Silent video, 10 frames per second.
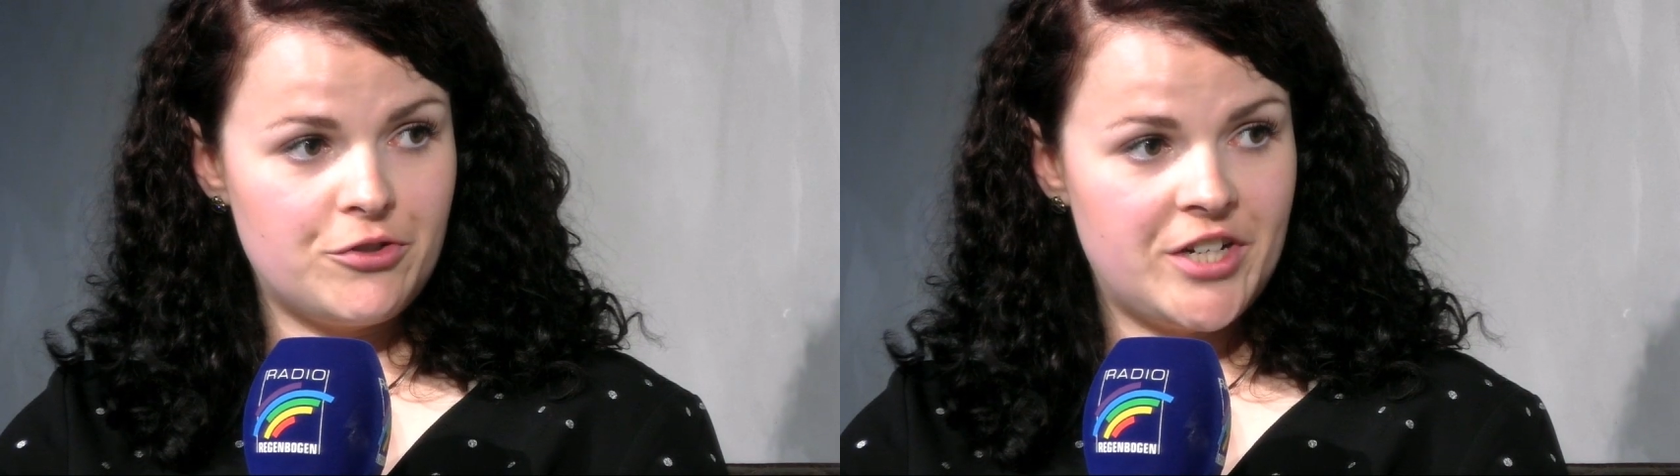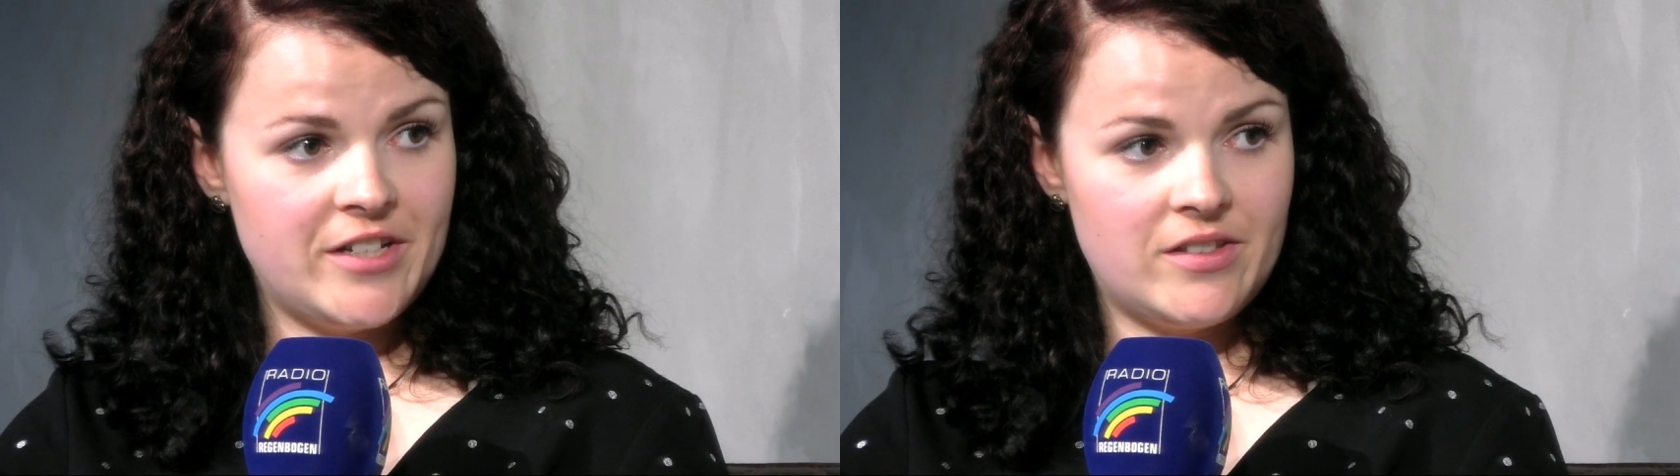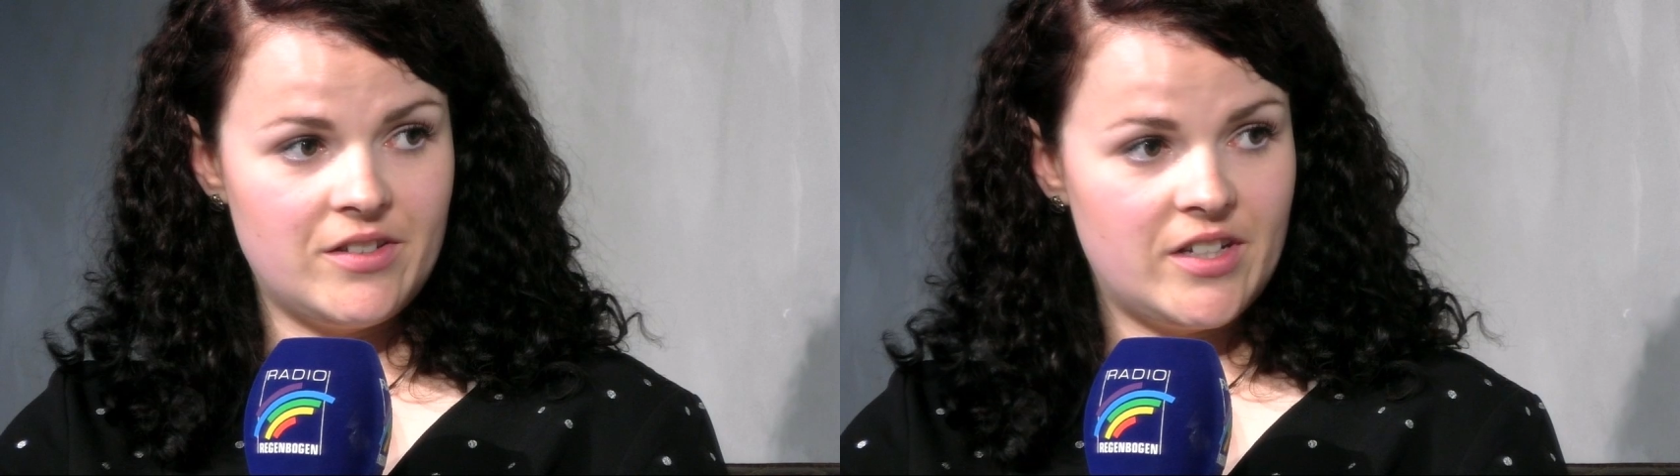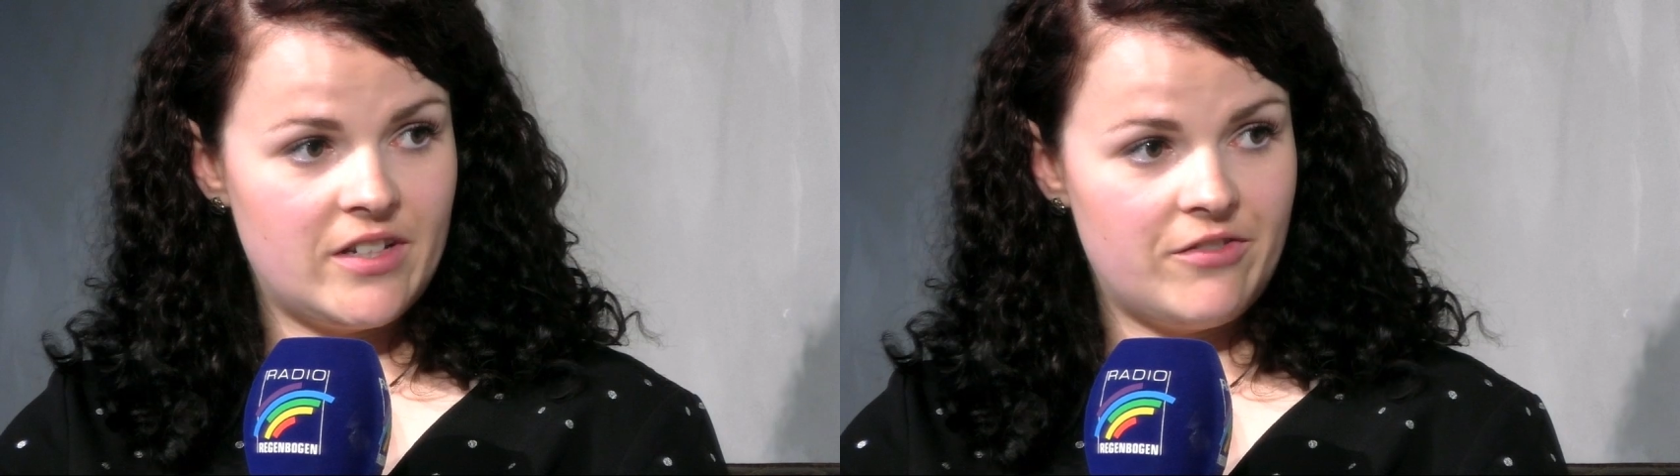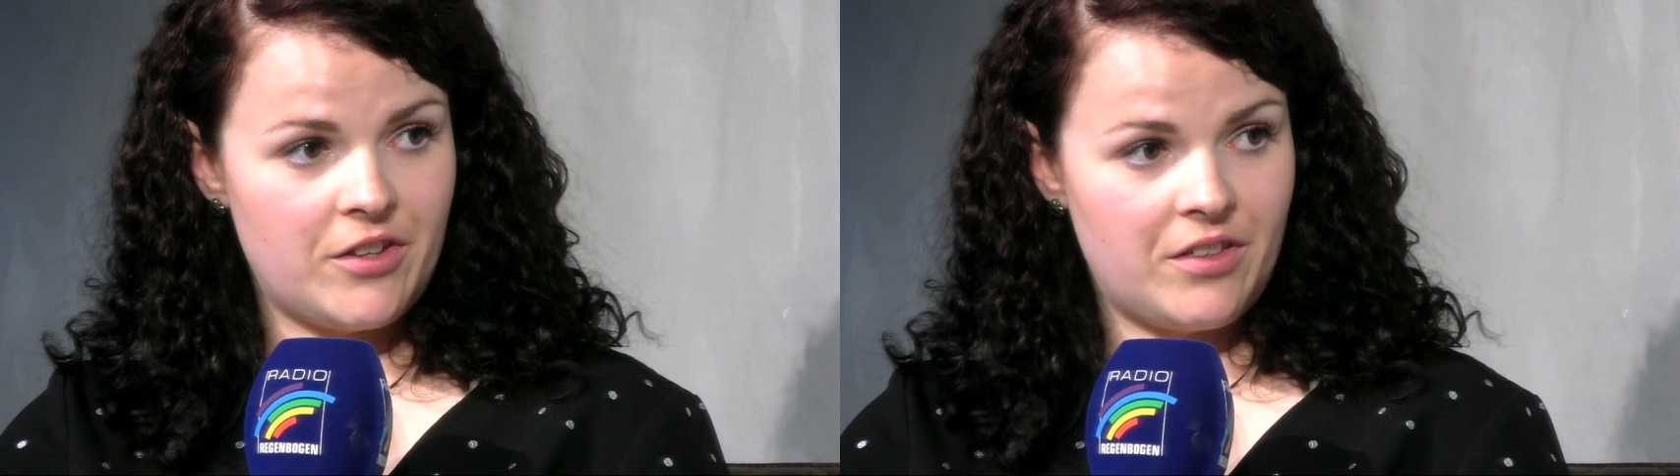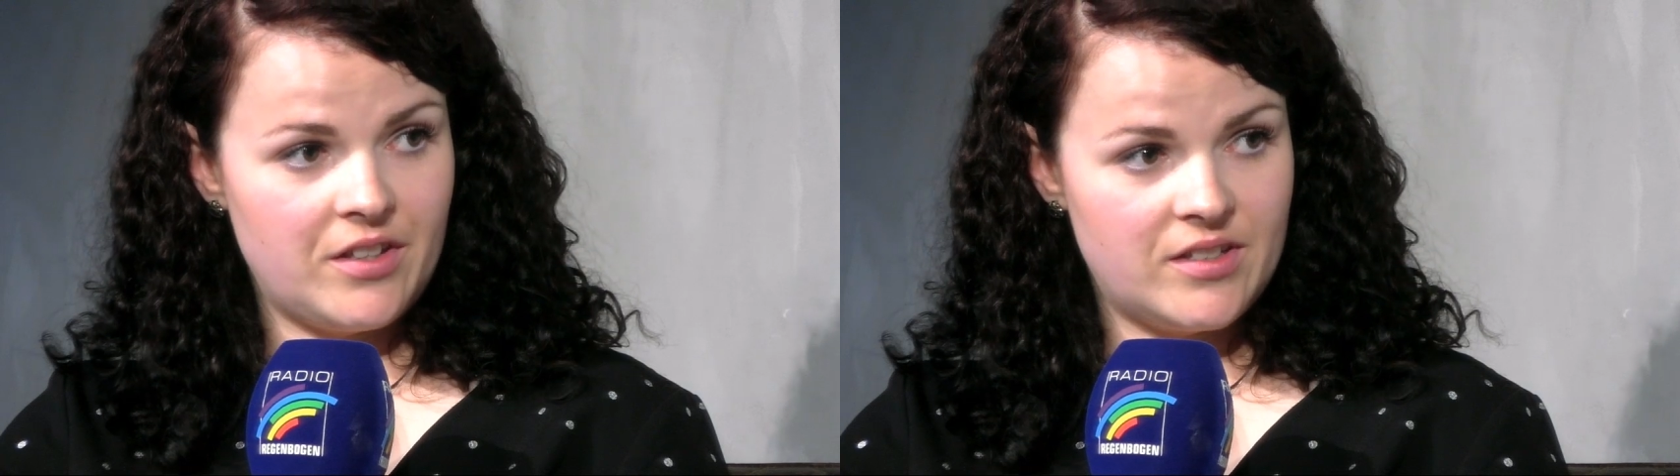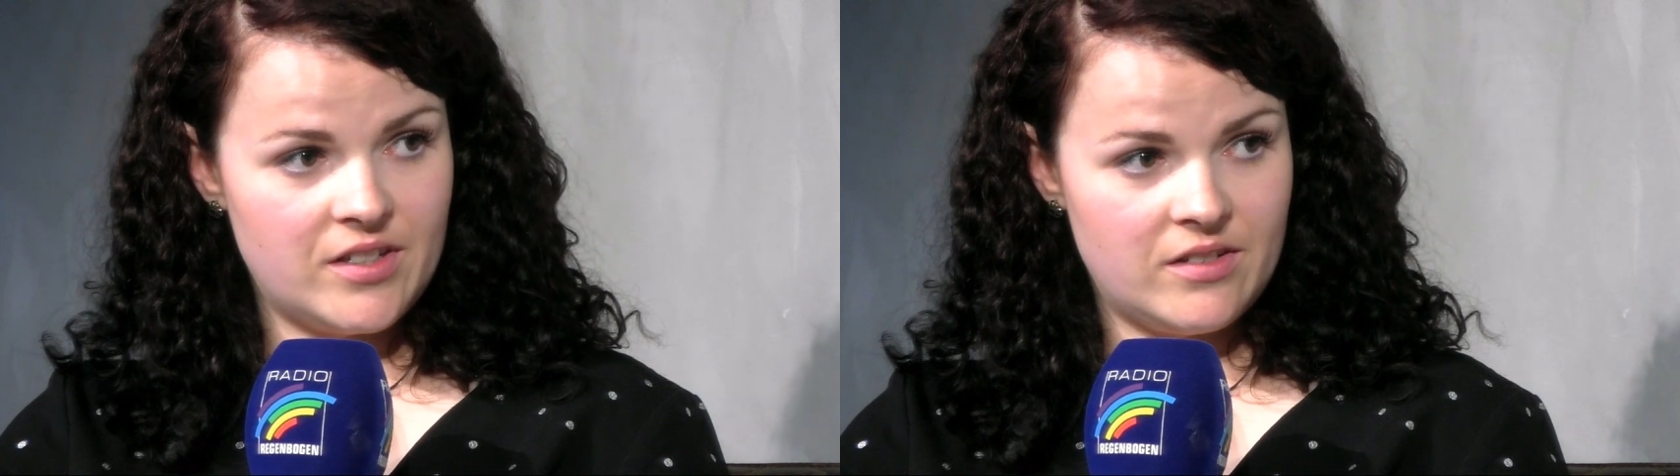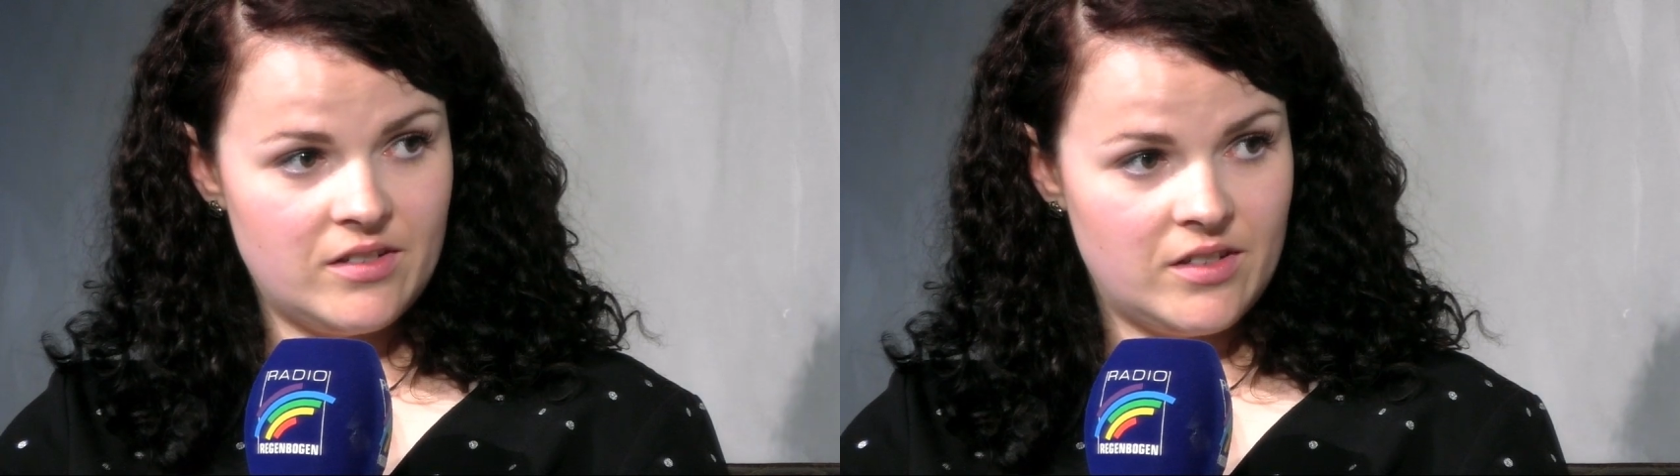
right, to get everything done.